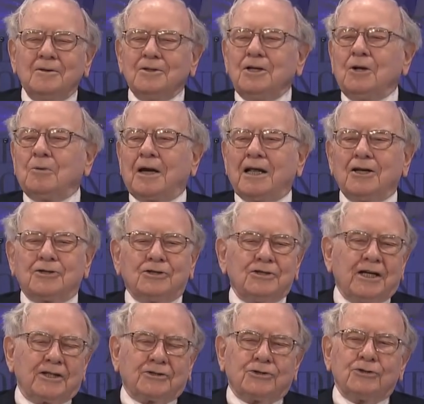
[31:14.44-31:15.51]
you know, when I looked at
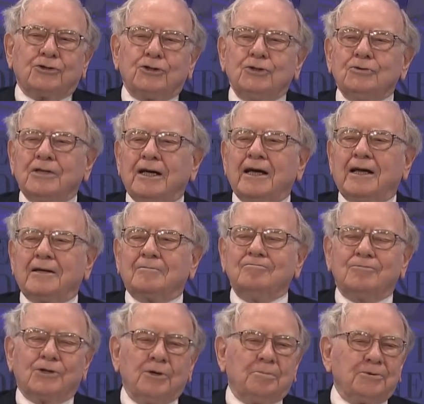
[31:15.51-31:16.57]
Dexter Shoe, they had a
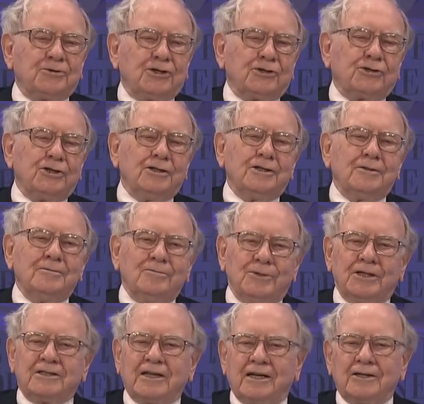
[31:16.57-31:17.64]
good position in
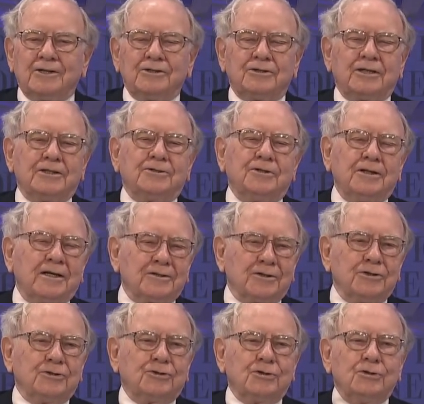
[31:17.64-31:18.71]
retailers. They turned out
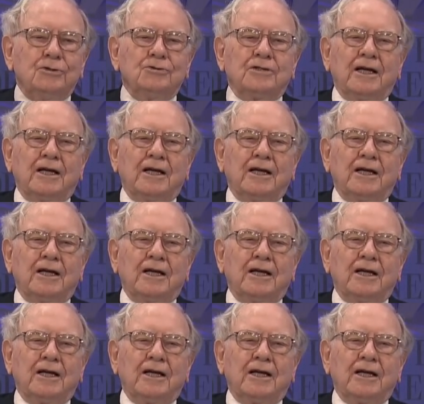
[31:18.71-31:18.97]
good shoes.